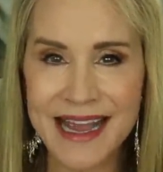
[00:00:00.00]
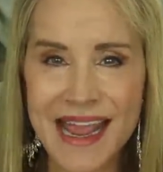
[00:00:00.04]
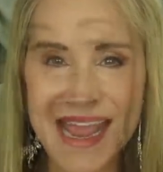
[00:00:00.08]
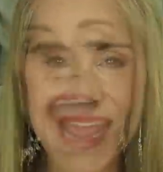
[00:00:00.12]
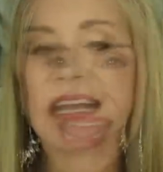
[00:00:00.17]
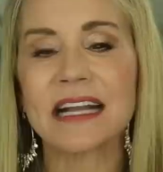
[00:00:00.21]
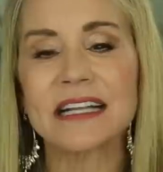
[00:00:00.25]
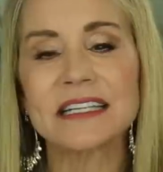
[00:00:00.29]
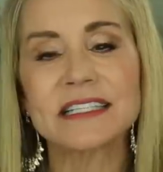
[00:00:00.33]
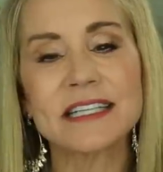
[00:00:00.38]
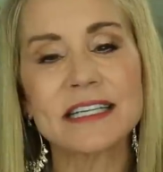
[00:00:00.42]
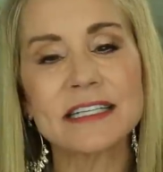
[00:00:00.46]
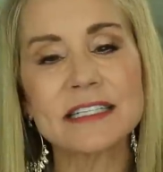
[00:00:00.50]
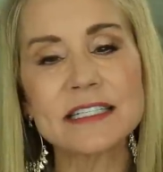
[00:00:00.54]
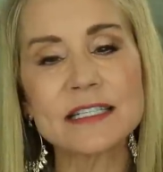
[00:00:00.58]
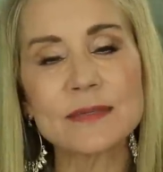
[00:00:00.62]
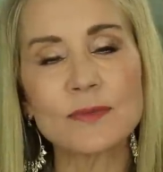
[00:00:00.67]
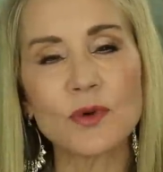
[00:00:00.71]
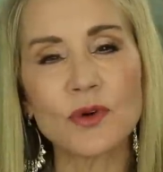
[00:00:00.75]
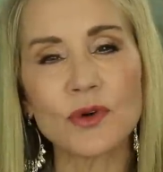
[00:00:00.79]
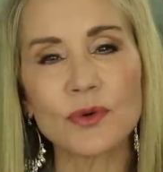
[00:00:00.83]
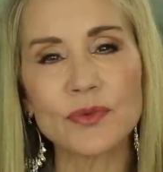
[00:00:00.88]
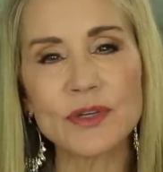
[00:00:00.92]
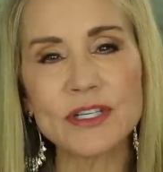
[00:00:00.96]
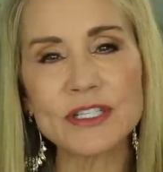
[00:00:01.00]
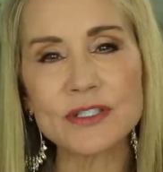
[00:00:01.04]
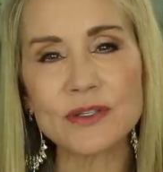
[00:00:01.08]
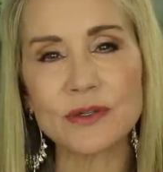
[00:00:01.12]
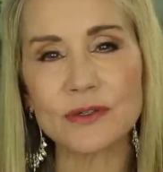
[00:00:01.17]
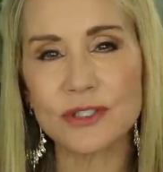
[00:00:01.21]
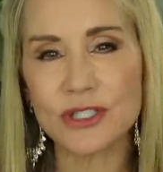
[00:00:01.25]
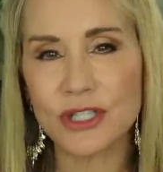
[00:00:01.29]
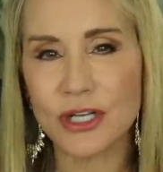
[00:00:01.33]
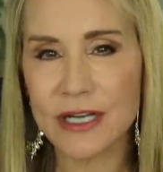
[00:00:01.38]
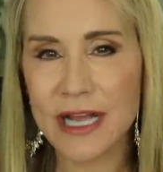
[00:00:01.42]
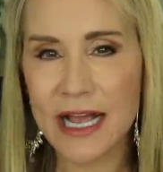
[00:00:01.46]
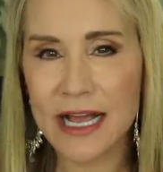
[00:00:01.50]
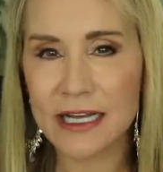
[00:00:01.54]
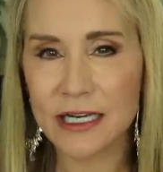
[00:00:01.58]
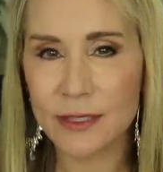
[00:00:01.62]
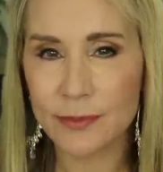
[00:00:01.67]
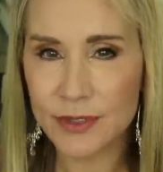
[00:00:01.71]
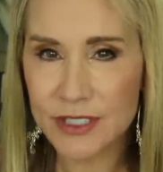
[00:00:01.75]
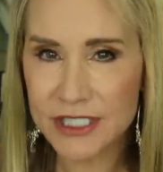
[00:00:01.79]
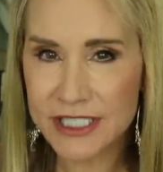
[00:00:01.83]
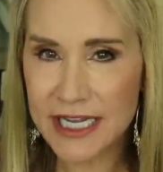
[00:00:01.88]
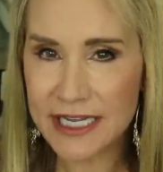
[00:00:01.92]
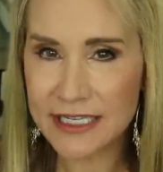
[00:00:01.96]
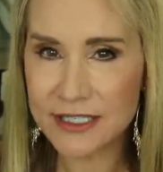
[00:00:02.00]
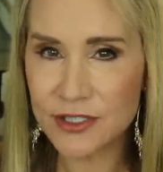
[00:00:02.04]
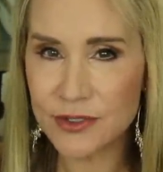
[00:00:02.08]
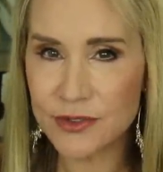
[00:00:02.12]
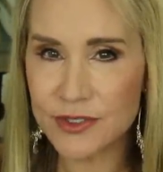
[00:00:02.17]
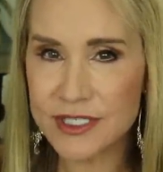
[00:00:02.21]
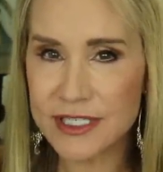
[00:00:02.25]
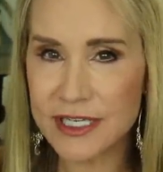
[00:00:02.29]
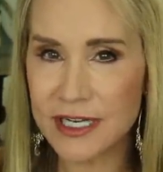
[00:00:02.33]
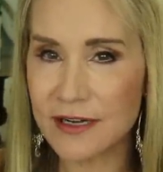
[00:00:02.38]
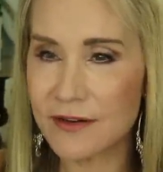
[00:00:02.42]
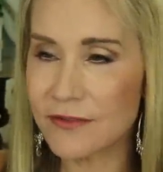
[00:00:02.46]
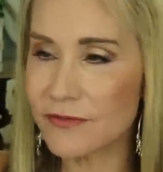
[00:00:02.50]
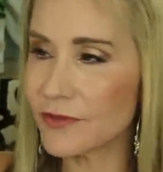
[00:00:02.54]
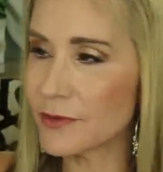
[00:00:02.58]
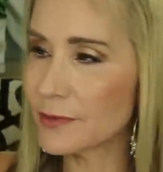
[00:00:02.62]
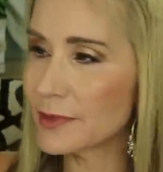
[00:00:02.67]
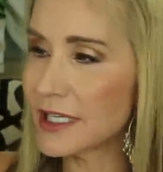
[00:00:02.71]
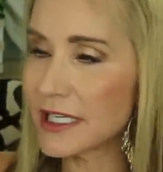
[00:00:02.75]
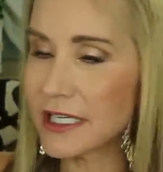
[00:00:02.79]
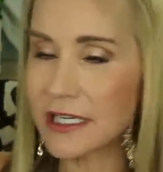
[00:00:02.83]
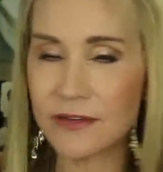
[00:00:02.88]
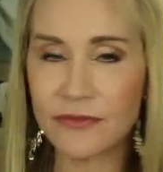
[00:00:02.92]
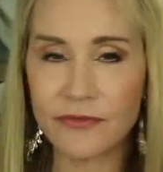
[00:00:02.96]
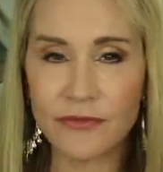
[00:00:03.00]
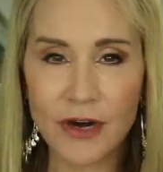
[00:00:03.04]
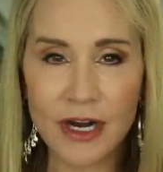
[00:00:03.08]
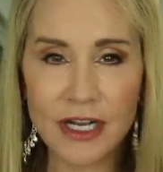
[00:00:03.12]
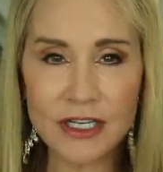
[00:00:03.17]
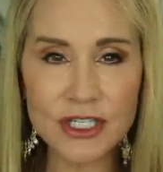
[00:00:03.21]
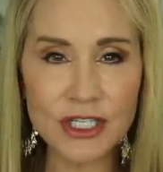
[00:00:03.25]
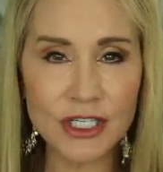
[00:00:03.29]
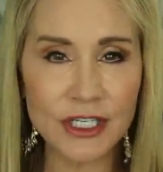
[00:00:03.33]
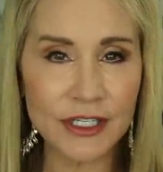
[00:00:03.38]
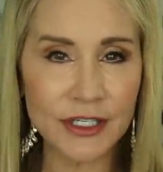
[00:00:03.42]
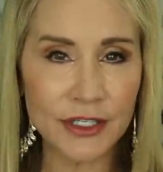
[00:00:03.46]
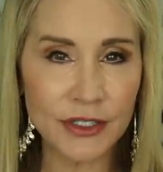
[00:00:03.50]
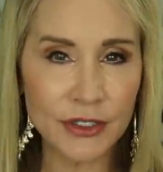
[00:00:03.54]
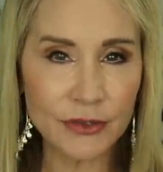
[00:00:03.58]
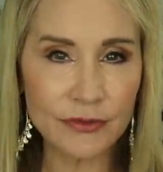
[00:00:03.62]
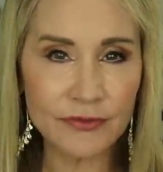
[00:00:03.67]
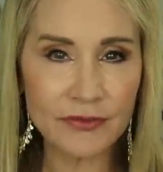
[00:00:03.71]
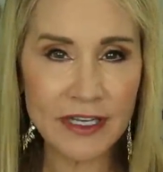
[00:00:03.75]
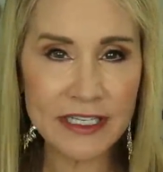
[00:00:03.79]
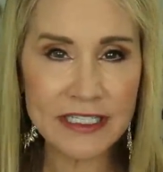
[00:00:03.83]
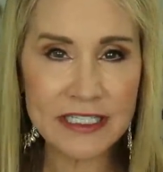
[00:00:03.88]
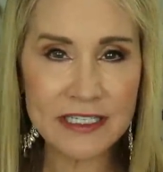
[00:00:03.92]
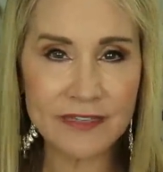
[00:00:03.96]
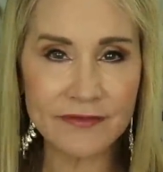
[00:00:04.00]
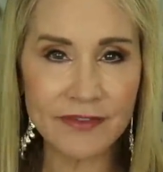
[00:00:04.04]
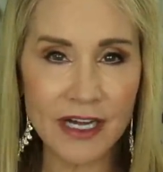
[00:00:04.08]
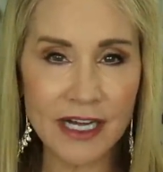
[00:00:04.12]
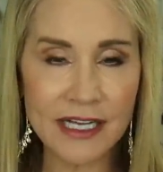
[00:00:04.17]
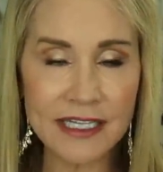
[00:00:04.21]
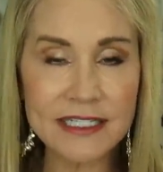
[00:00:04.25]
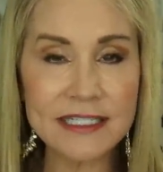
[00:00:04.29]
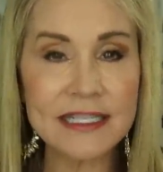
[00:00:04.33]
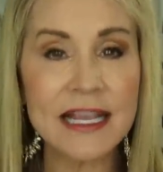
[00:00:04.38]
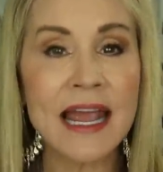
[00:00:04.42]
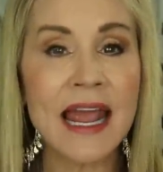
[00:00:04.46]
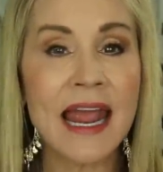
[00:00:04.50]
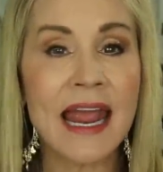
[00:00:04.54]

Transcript: And I did some more research on how to protect yourself from getting a fraudulent NuFace device